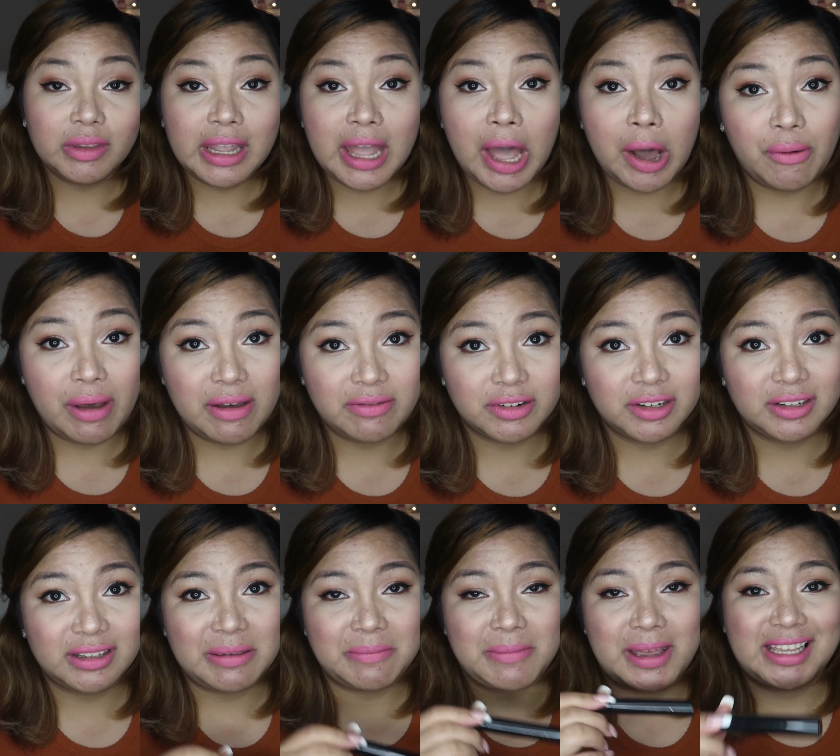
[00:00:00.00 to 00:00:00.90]

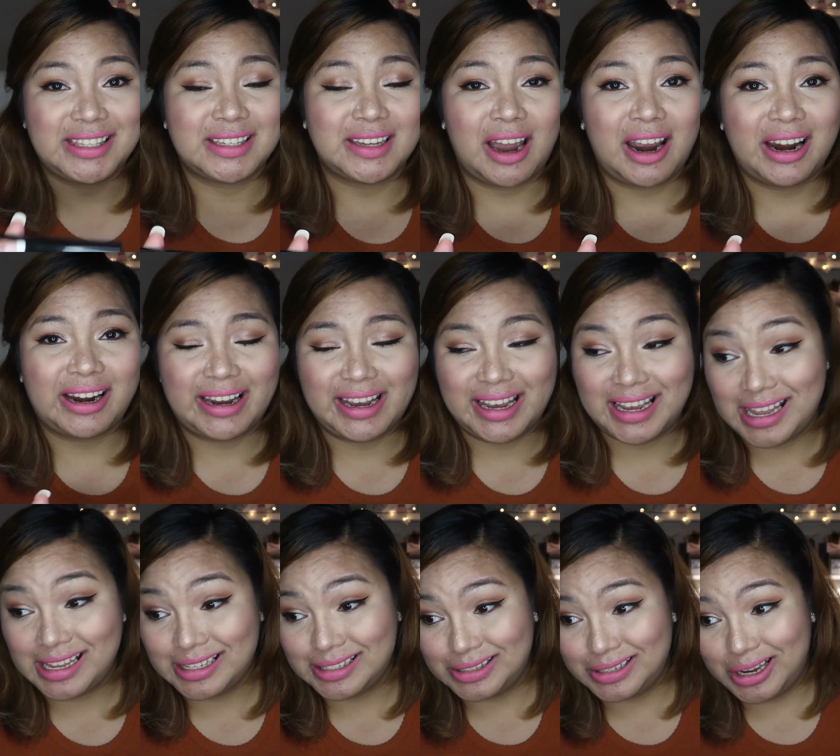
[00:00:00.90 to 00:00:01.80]
However, the
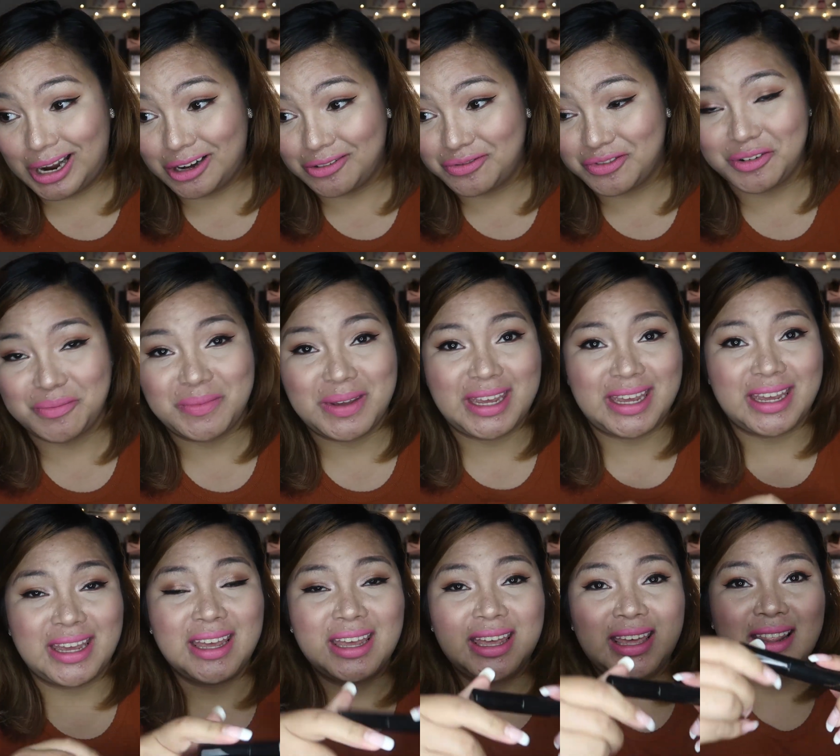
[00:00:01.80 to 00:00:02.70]
mascara is not for
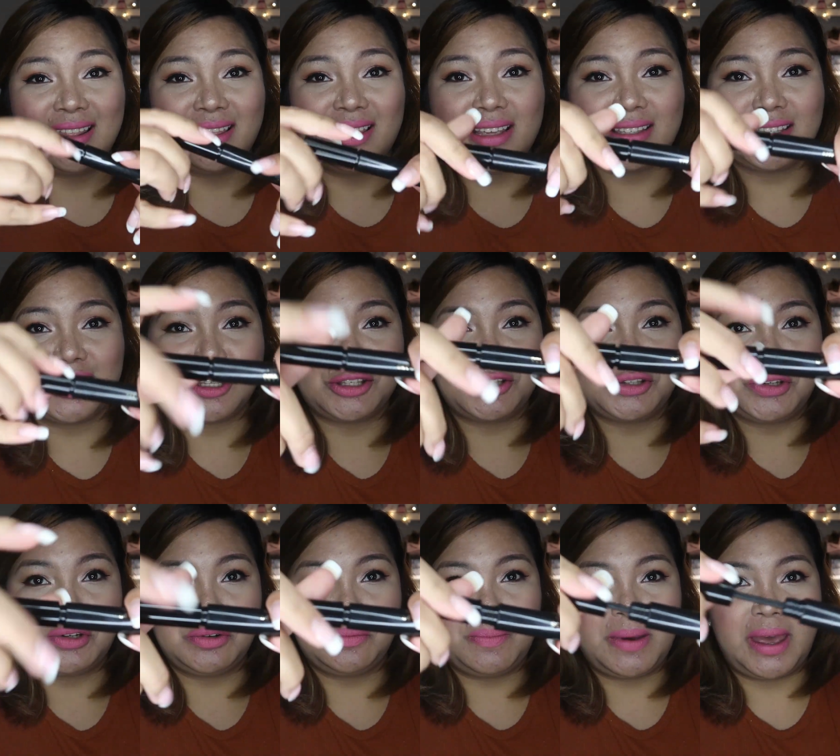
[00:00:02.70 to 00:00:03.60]
me. This is
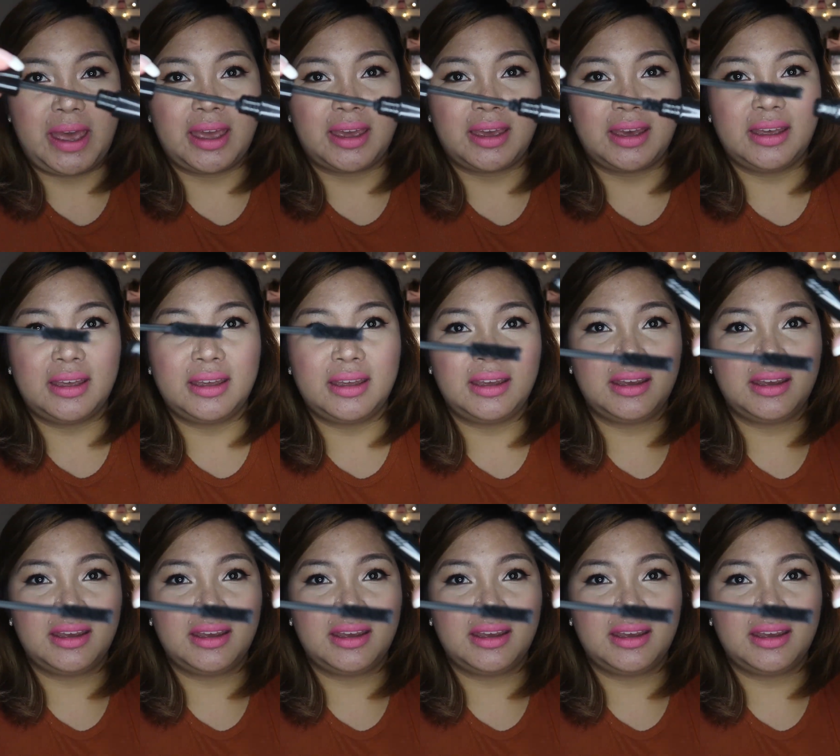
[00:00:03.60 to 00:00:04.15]
too big